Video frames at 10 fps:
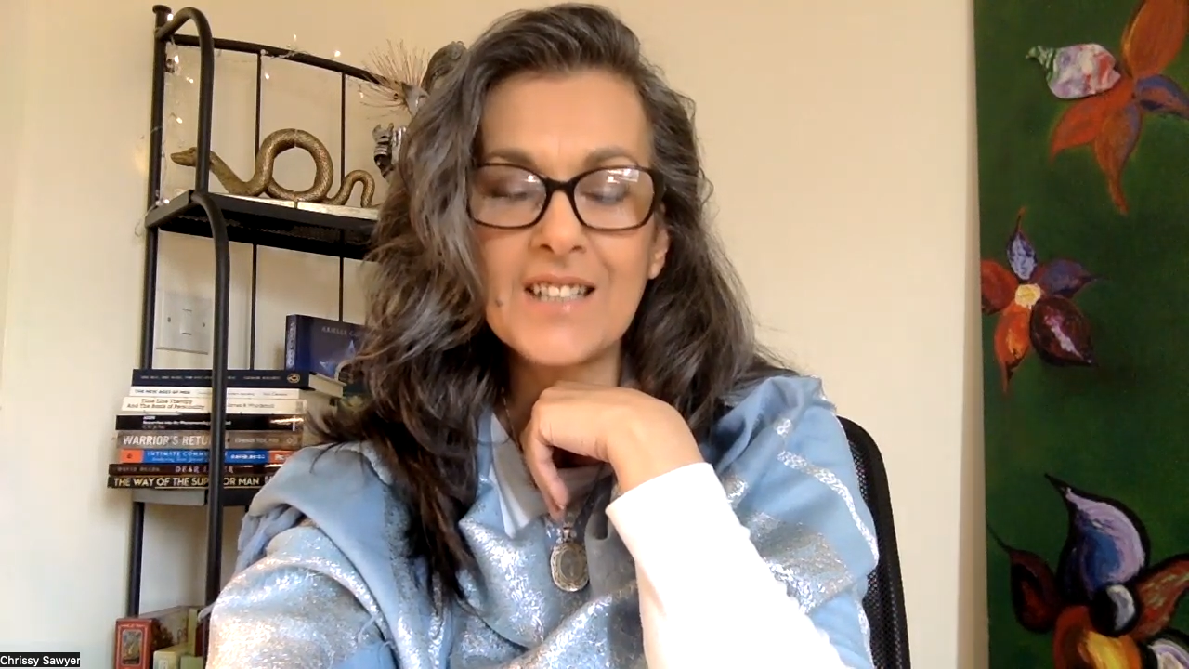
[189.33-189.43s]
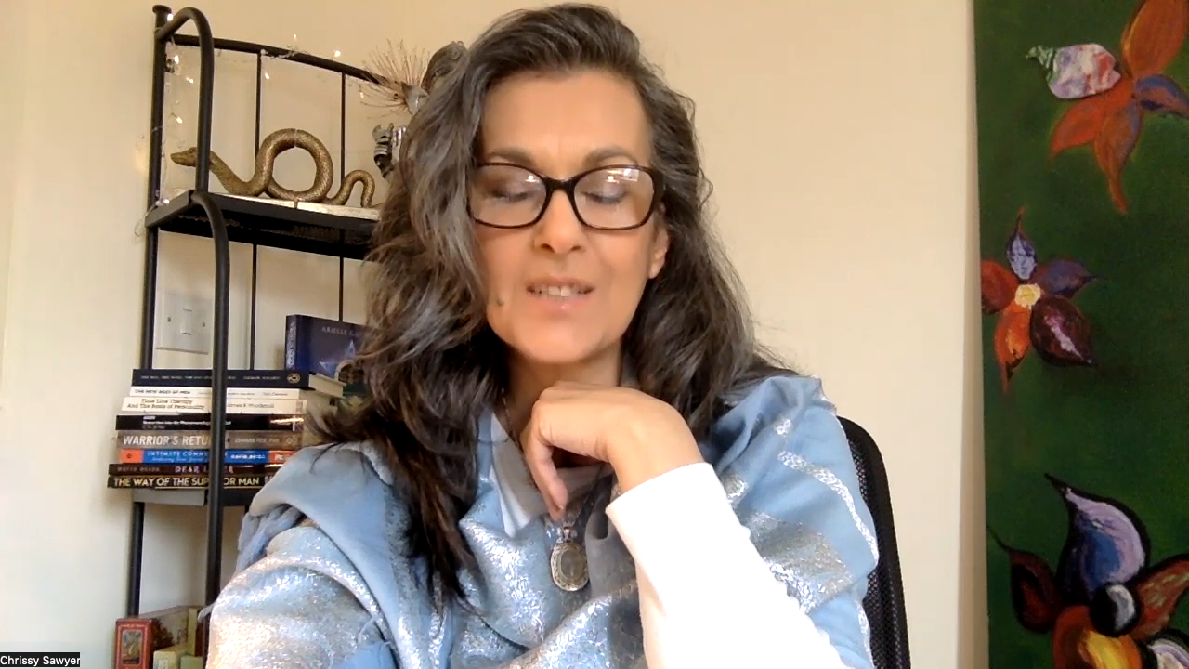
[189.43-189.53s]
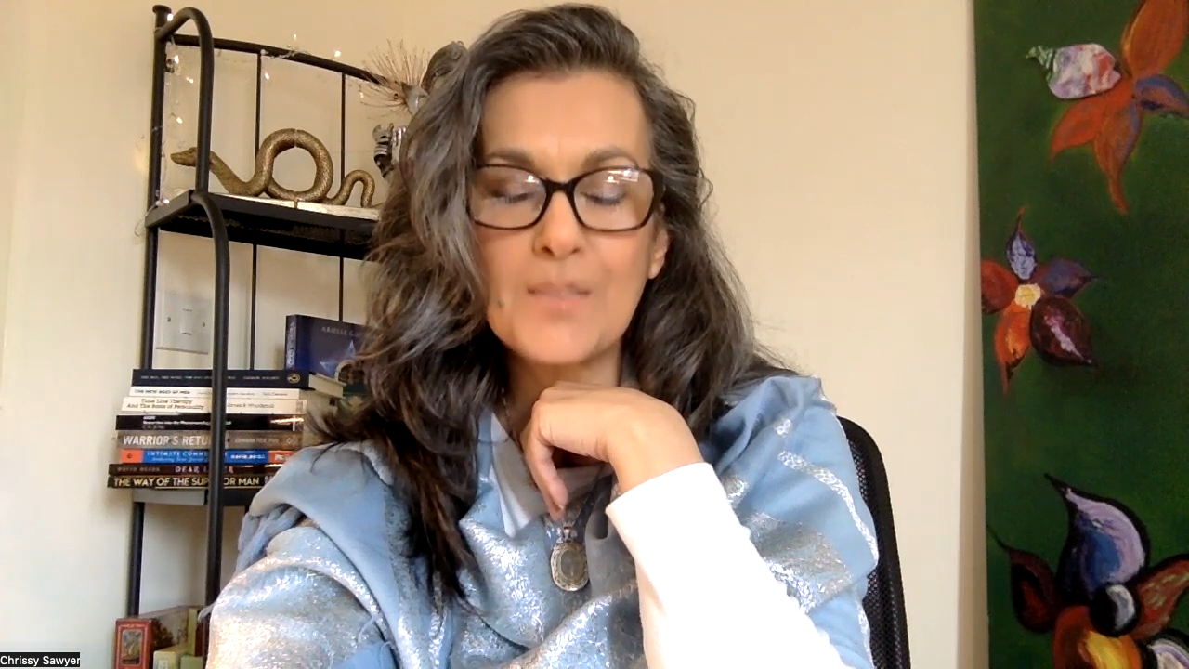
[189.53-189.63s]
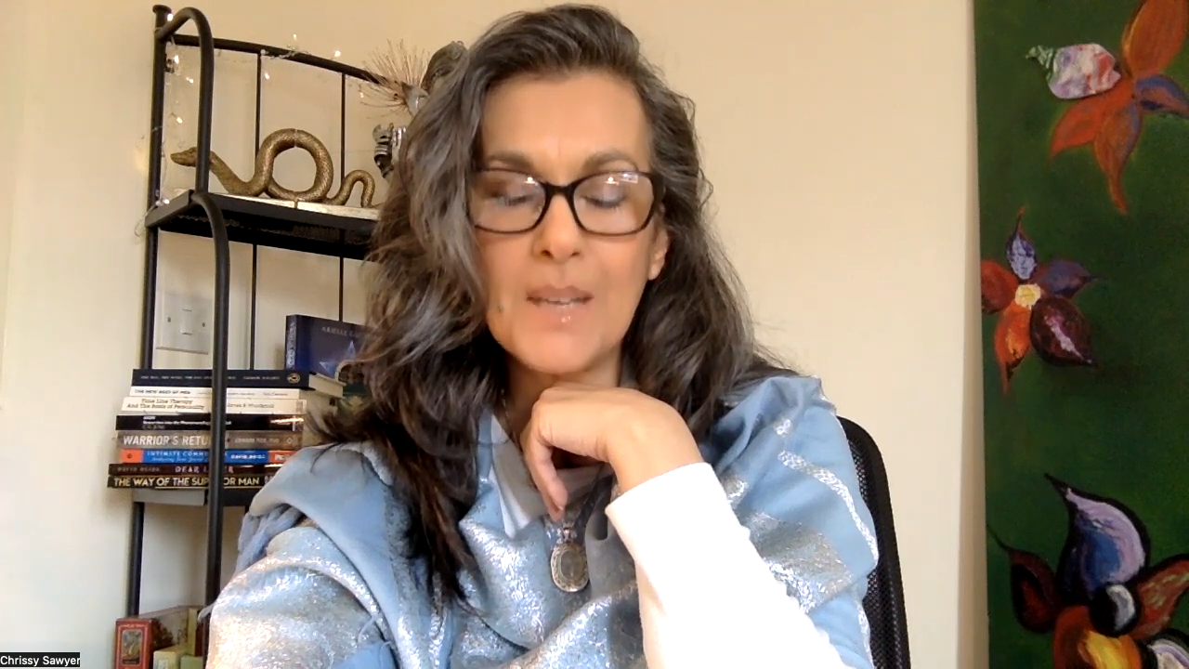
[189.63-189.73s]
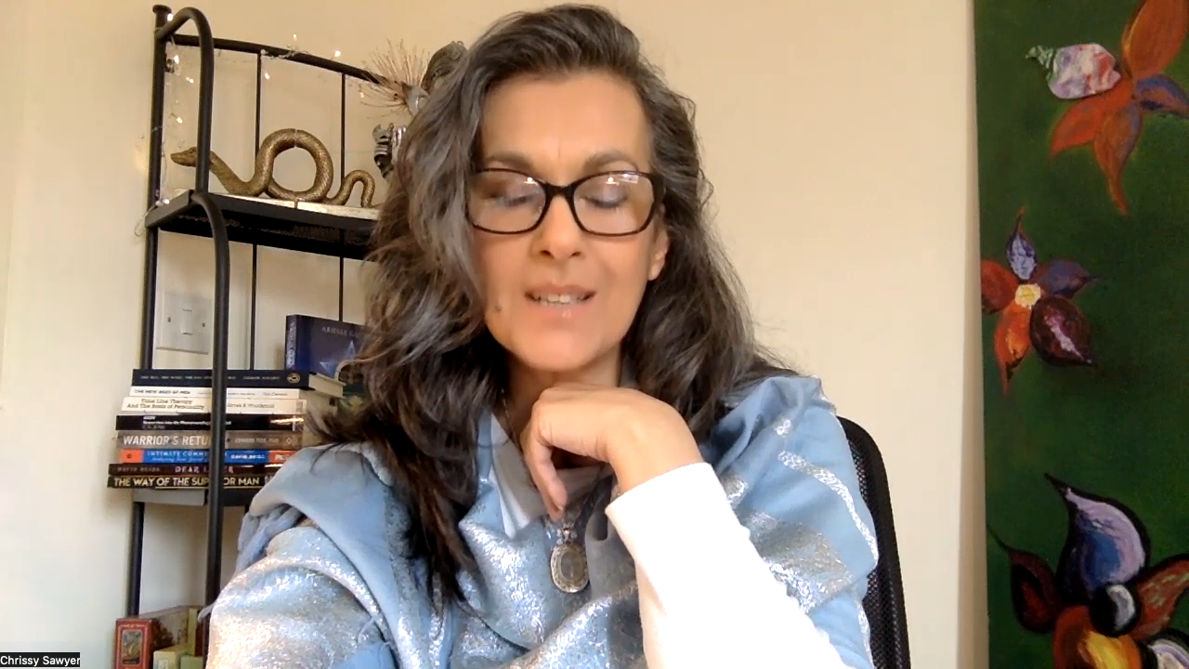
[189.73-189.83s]

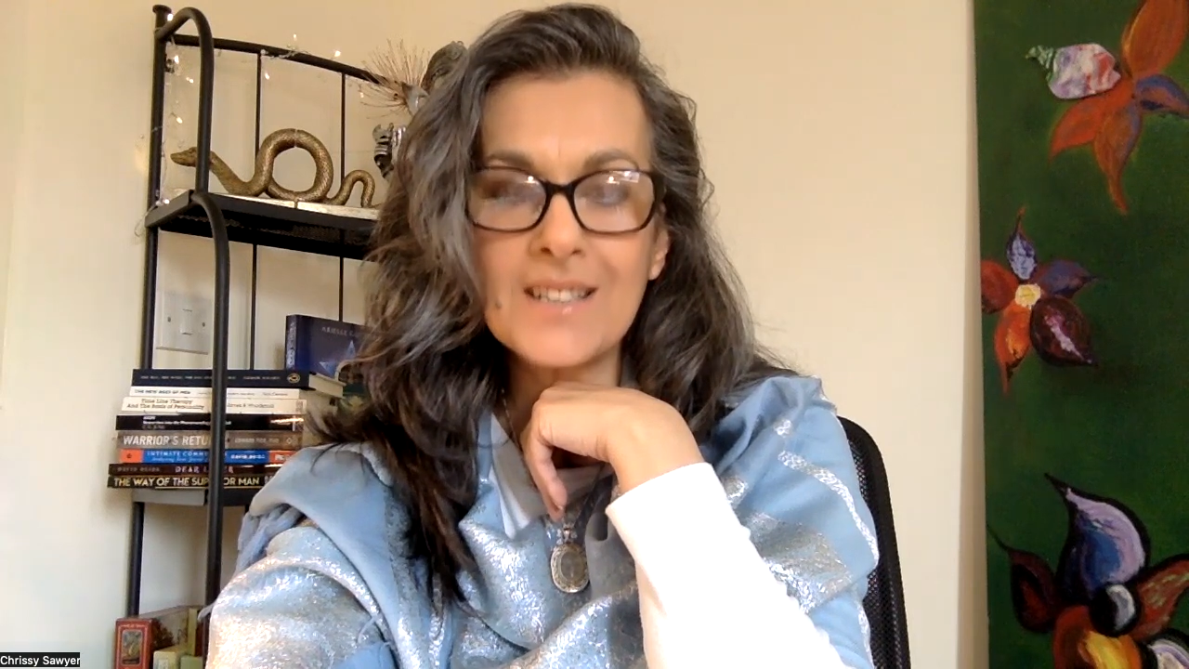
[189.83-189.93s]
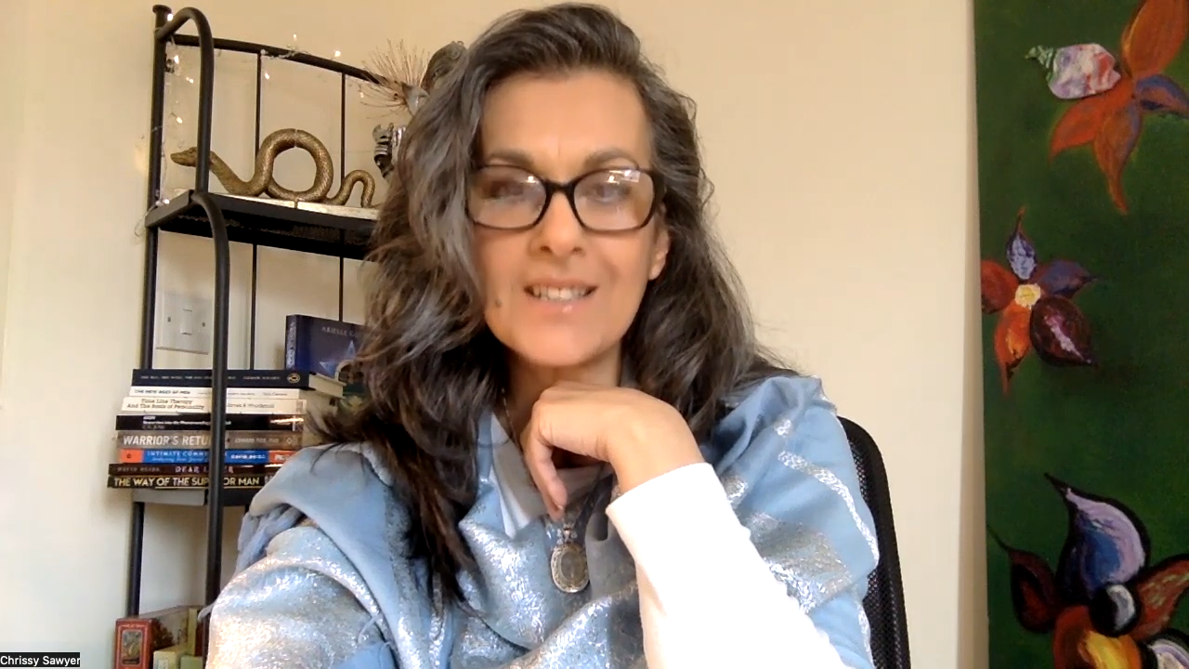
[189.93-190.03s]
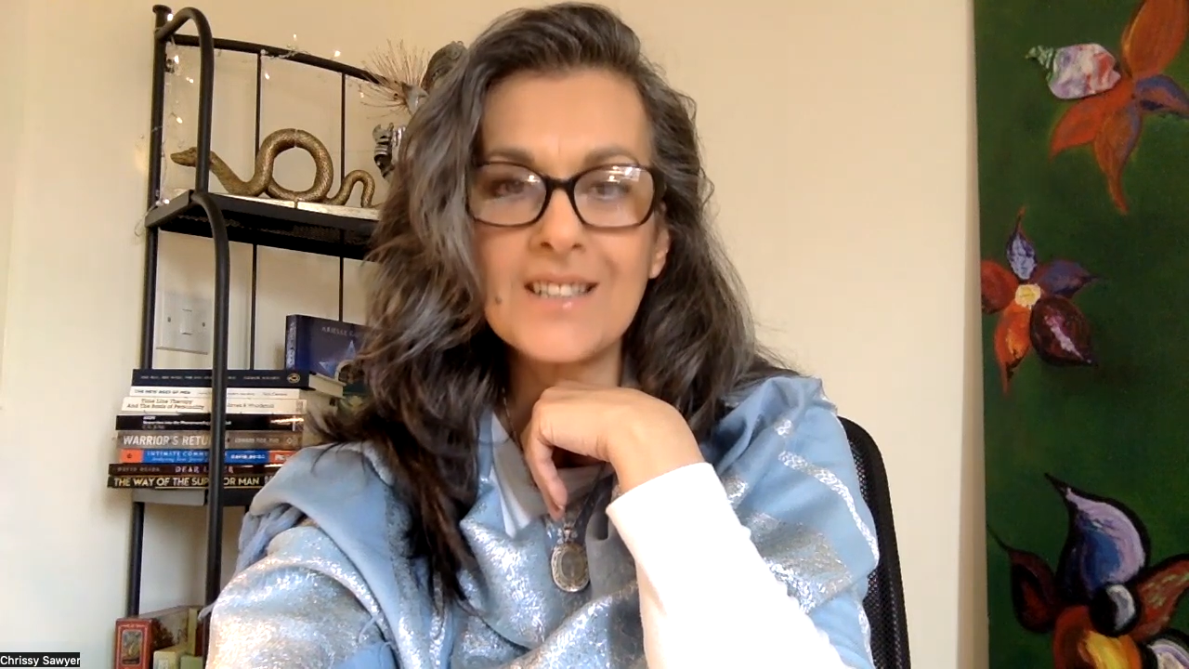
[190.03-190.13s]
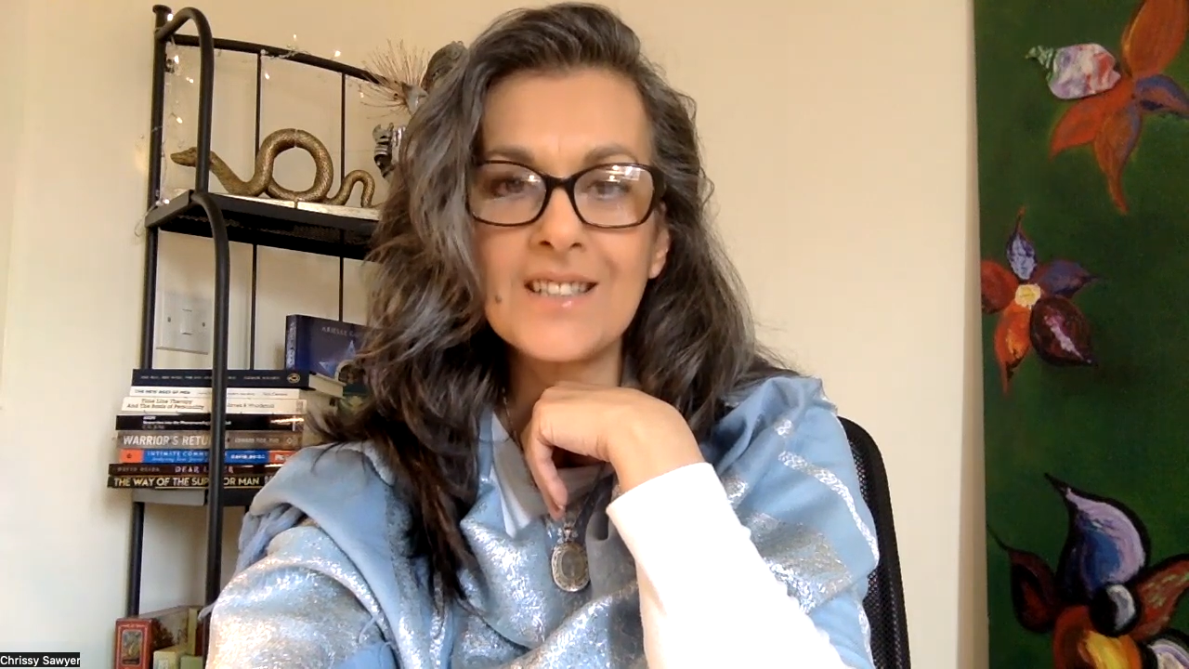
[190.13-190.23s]
It's Pisces